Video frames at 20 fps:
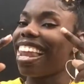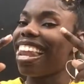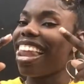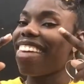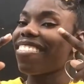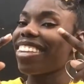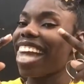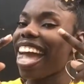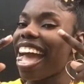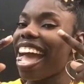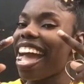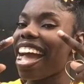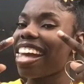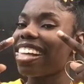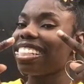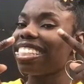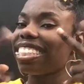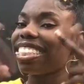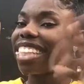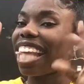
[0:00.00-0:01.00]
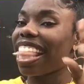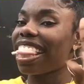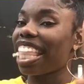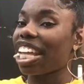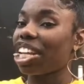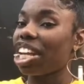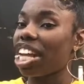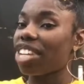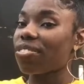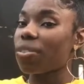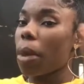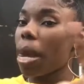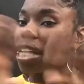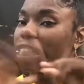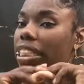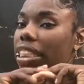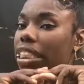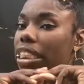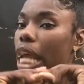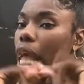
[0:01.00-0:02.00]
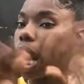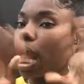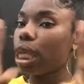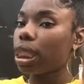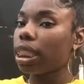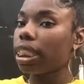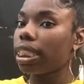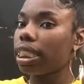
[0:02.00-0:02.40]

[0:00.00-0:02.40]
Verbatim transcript: Love you guys. Thank you guys for watching.